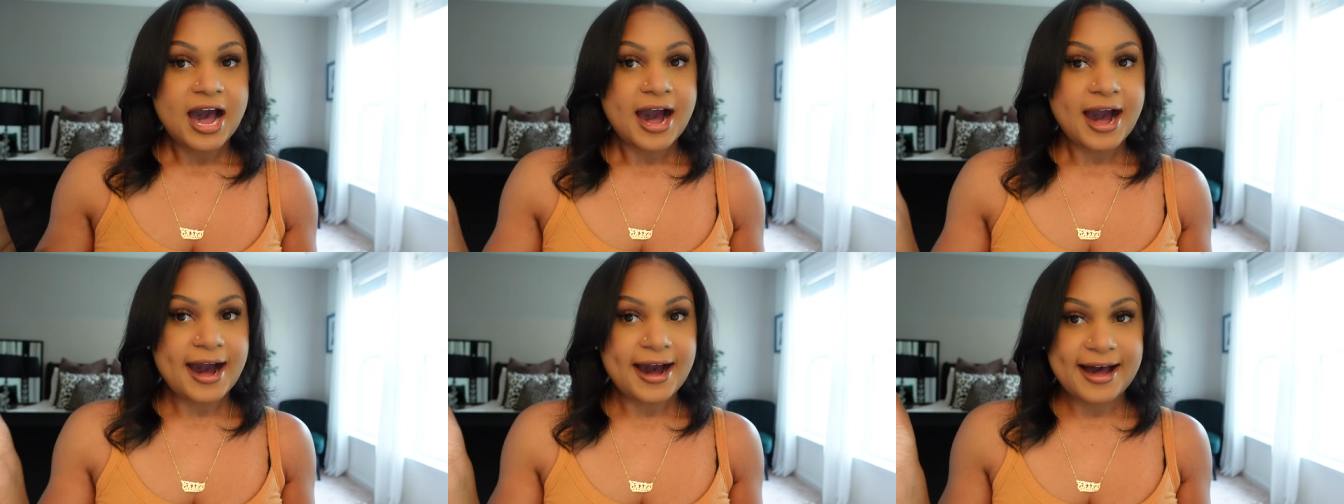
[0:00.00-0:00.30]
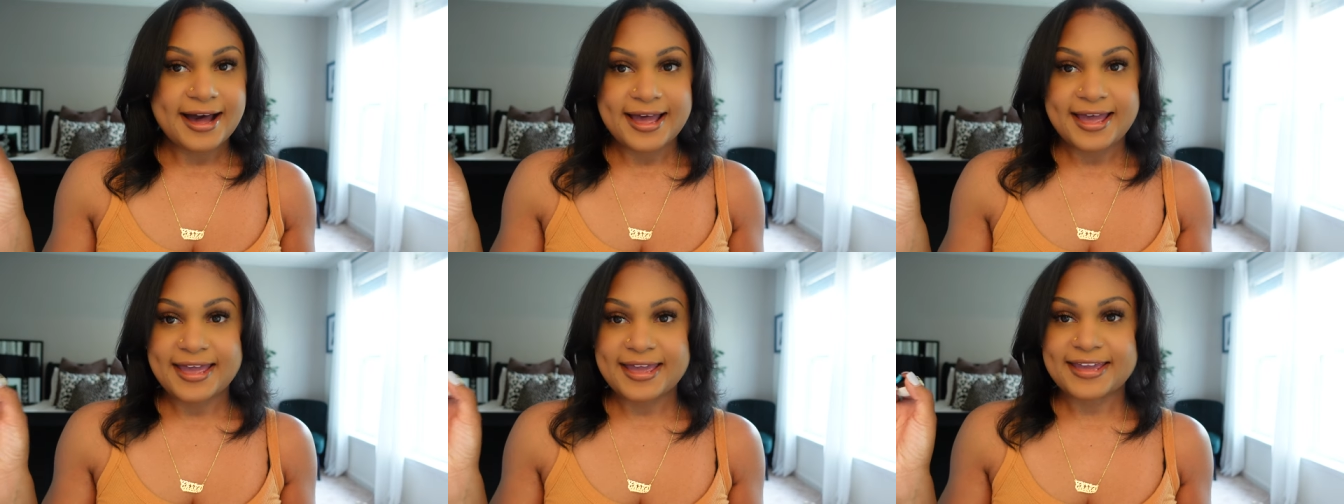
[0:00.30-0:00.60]

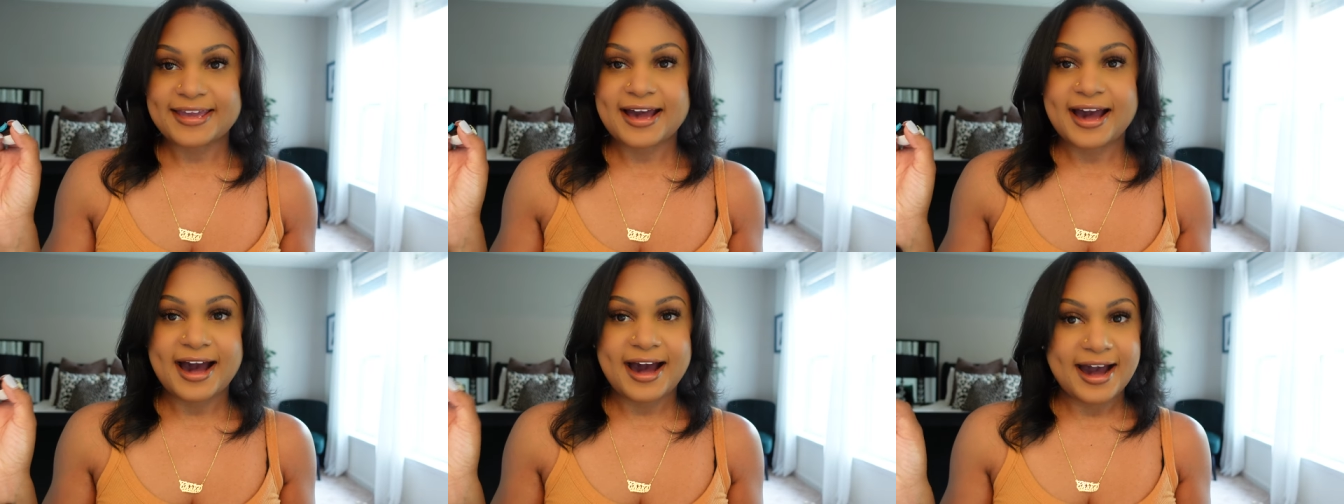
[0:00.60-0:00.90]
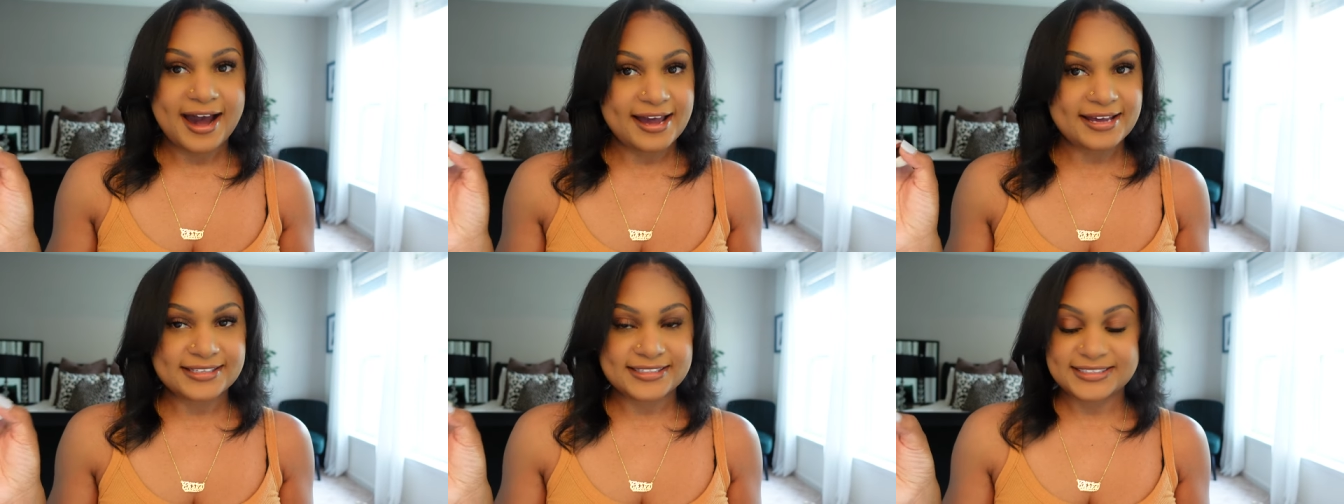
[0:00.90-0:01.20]
I
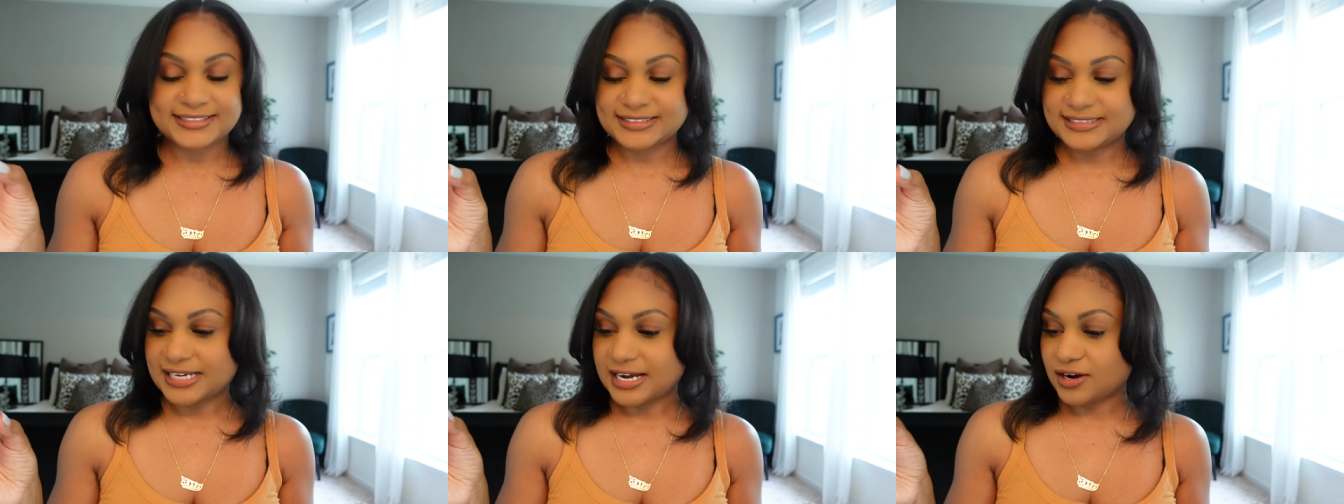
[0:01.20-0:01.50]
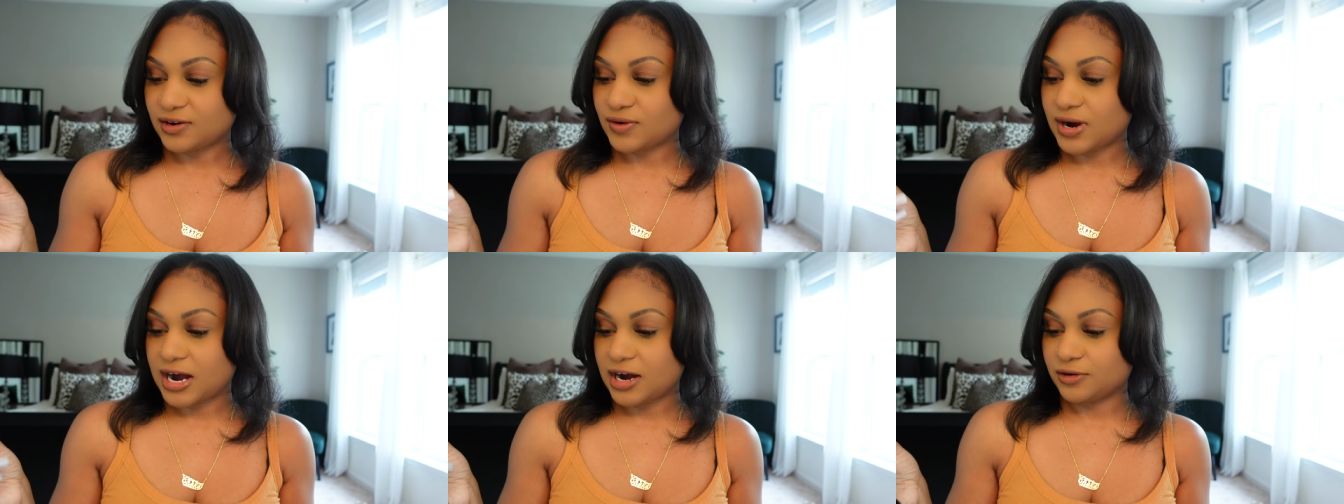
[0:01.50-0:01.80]
highly
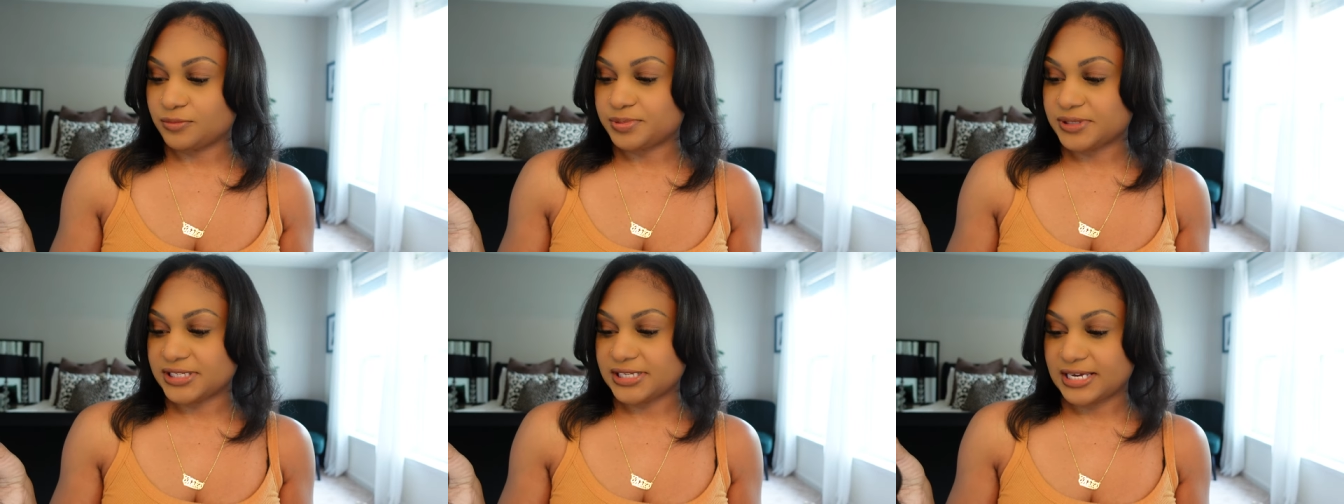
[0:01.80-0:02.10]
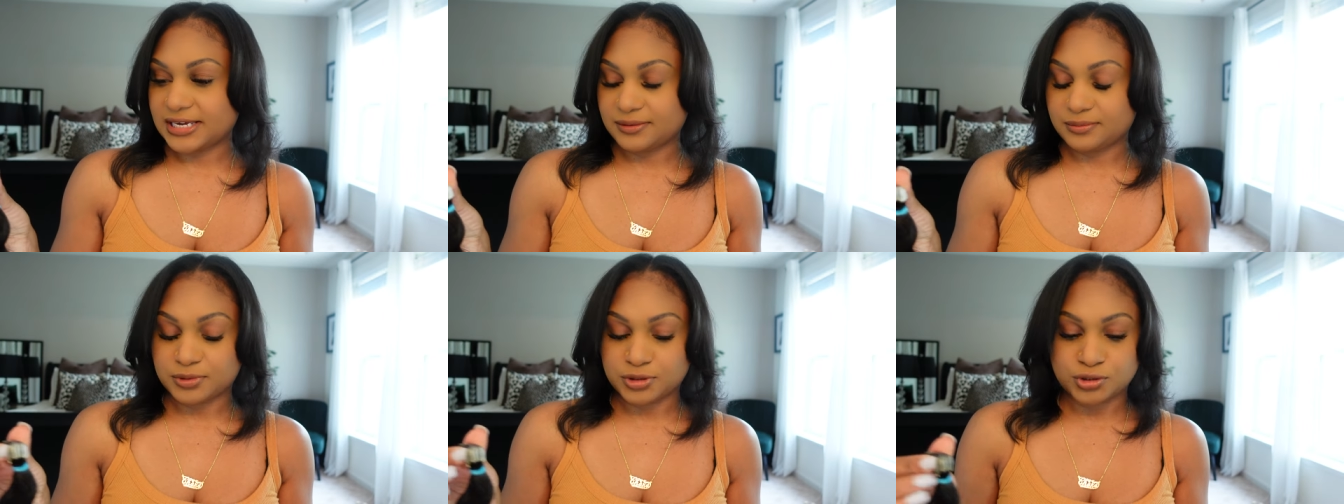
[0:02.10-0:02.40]
doubt I'll be
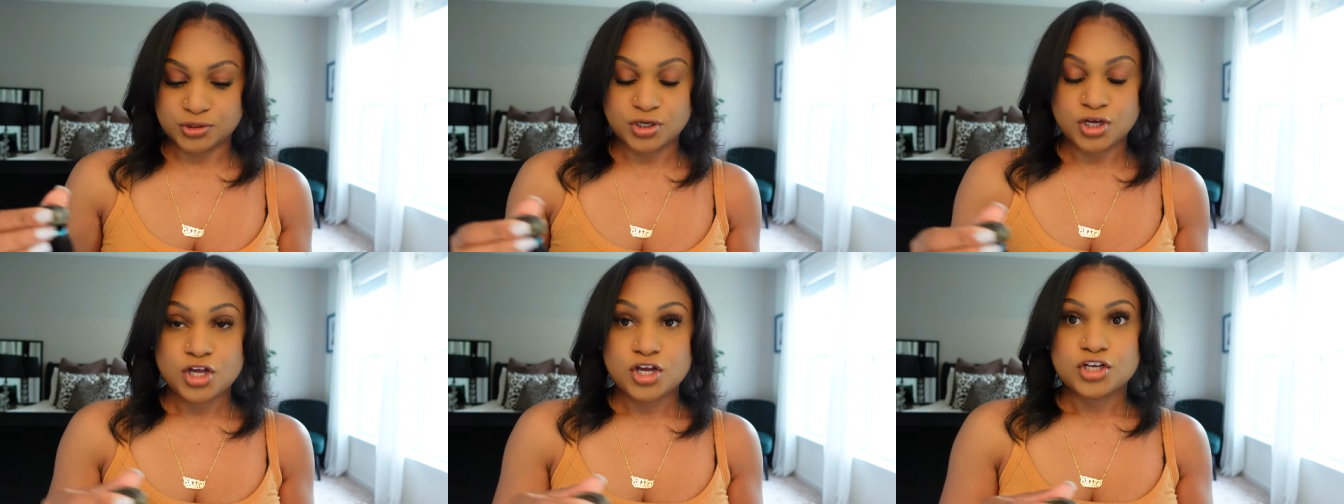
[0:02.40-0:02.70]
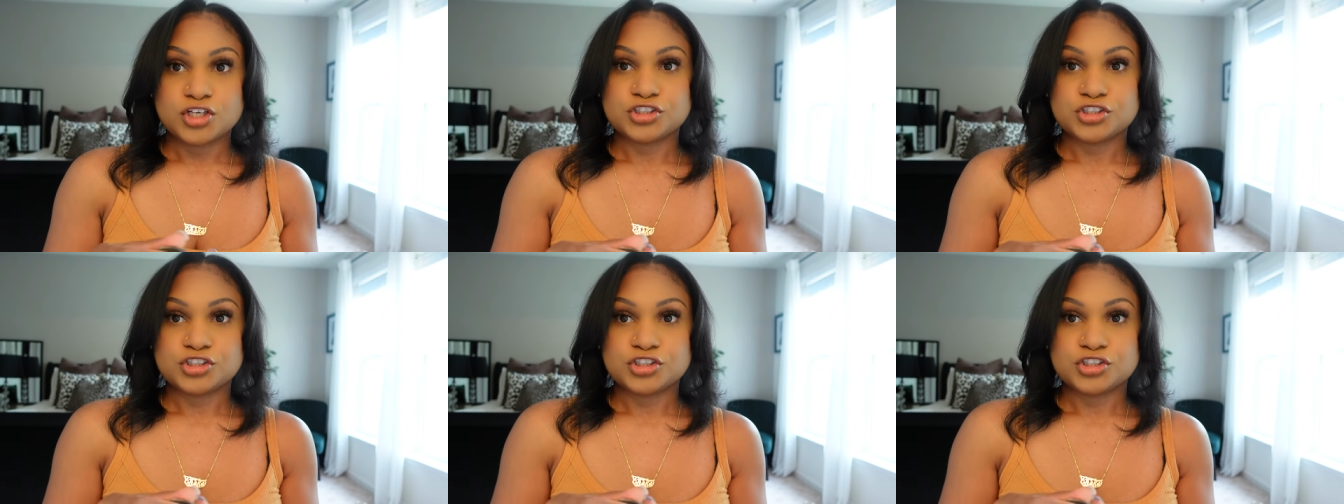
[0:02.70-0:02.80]
able